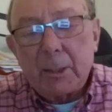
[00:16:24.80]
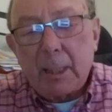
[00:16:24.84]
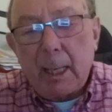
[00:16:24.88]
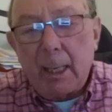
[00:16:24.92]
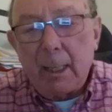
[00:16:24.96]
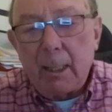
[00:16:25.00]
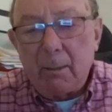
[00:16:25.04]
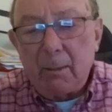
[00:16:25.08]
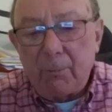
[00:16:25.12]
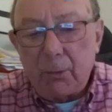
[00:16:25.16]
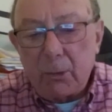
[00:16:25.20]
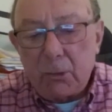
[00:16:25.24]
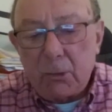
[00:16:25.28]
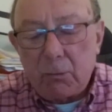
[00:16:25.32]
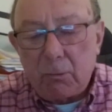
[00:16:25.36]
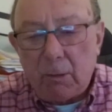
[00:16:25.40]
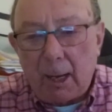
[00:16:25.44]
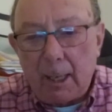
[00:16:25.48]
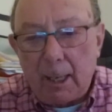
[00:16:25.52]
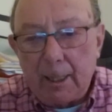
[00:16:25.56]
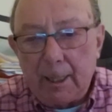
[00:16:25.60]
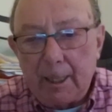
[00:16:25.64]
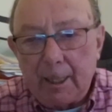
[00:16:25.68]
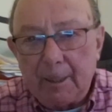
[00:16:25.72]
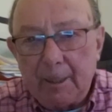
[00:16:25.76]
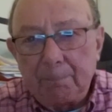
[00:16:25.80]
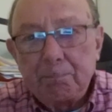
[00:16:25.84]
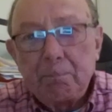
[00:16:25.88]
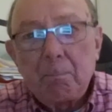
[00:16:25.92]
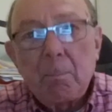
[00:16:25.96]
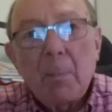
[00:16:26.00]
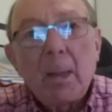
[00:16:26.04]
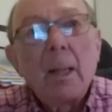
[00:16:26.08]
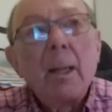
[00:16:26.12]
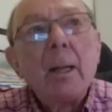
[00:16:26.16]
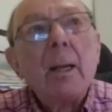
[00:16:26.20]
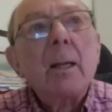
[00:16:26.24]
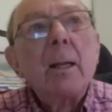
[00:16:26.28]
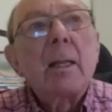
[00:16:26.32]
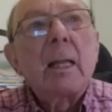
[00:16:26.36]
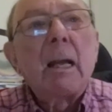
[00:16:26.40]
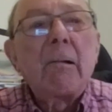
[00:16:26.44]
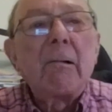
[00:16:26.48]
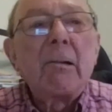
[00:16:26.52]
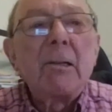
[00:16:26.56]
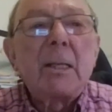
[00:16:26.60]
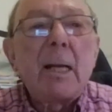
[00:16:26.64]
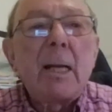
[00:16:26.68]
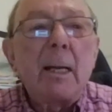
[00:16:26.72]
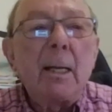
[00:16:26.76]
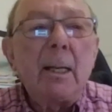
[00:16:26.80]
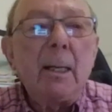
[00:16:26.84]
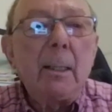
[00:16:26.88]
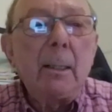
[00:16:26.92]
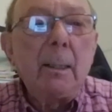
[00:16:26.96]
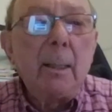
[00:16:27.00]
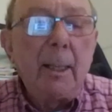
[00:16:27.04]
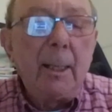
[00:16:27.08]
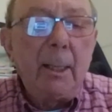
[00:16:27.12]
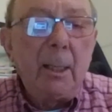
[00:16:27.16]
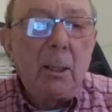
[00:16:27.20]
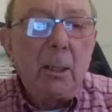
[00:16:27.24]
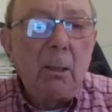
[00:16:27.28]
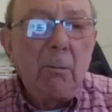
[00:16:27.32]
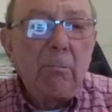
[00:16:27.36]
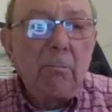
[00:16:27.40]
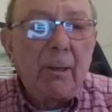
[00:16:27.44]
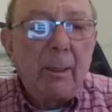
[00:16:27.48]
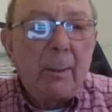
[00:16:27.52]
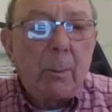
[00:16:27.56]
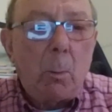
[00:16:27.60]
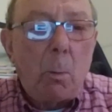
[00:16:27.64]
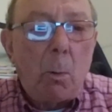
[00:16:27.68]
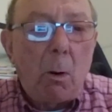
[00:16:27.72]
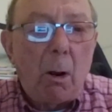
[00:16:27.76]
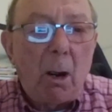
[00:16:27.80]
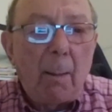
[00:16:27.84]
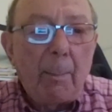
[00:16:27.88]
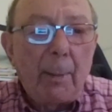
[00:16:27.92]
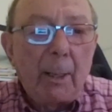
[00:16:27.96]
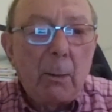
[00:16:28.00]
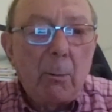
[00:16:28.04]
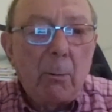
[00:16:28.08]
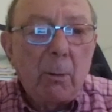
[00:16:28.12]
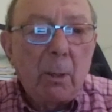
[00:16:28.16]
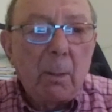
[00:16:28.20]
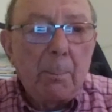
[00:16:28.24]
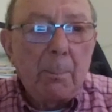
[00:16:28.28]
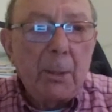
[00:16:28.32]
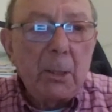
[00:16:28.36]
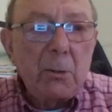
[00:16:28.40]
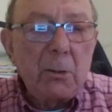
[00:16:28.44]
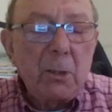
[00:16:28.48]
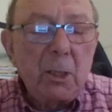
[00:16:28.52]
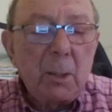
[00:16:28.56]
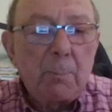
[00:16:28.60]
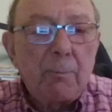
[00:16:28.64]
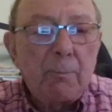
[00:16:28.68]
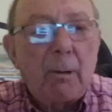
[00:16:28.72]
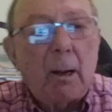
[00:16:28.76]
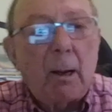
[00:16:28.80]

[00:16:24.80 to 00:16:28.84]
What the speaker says: state of Australia there is any legal requirement on a business